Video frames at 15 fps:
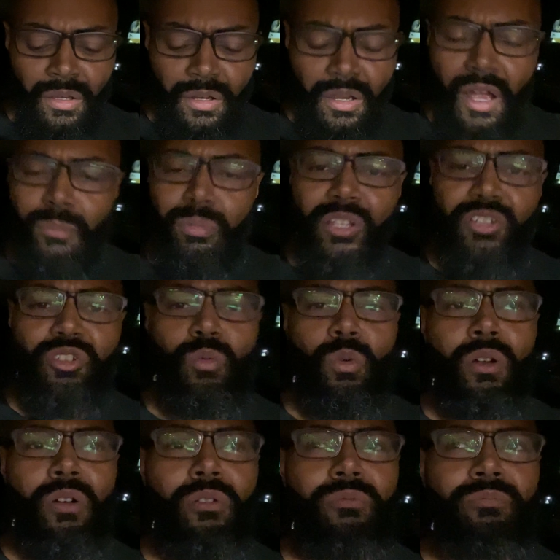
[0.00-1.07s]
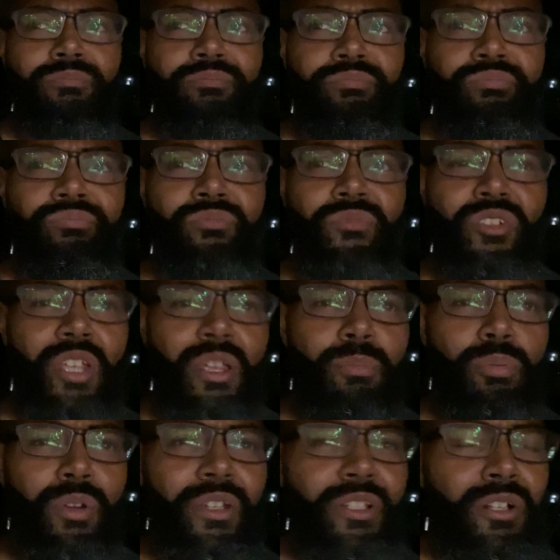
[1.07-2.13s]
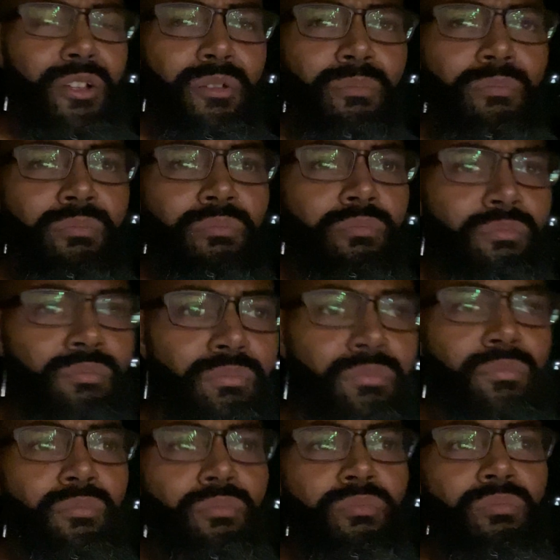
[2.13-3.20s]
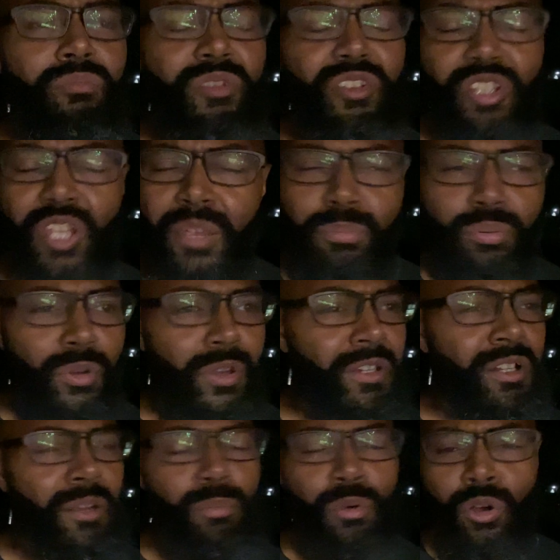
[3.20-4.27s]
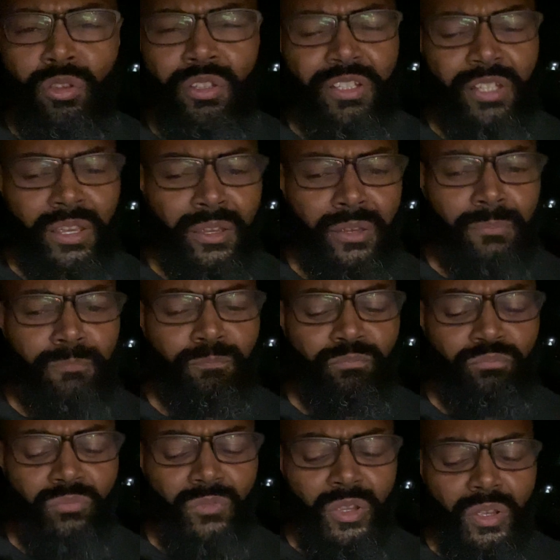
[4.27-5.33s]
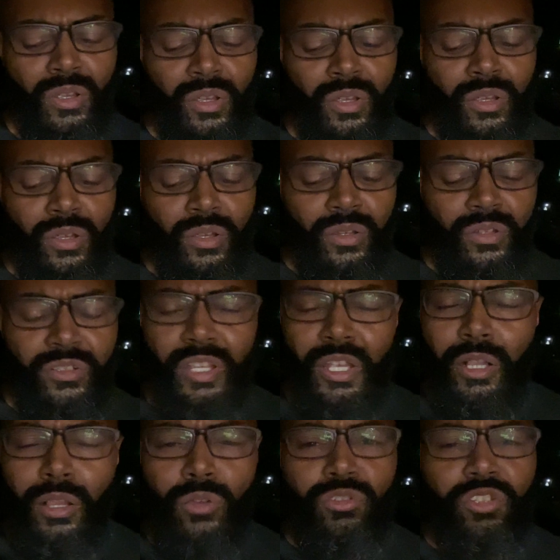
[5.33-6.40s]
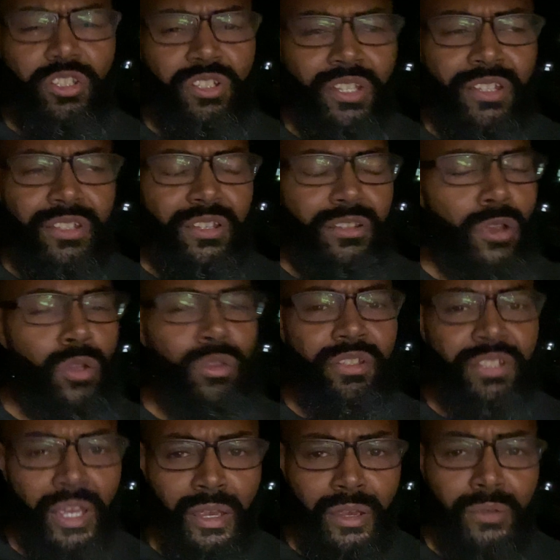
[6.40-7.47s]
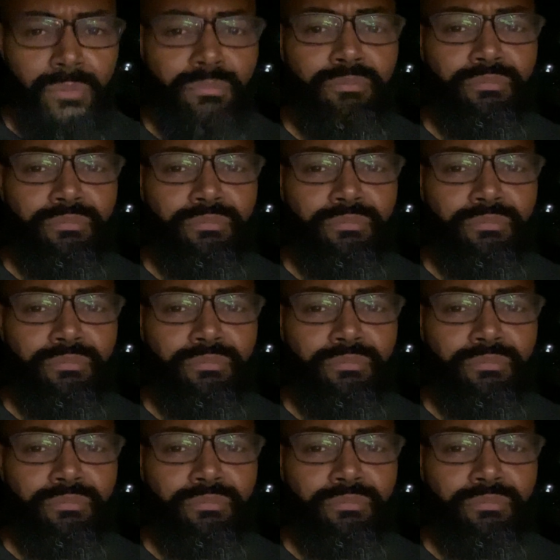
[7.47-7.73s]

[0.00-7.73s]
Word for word: God bless you all. Stay prayed up. Stay prayed up all the time. Stay close to Jesus all the time.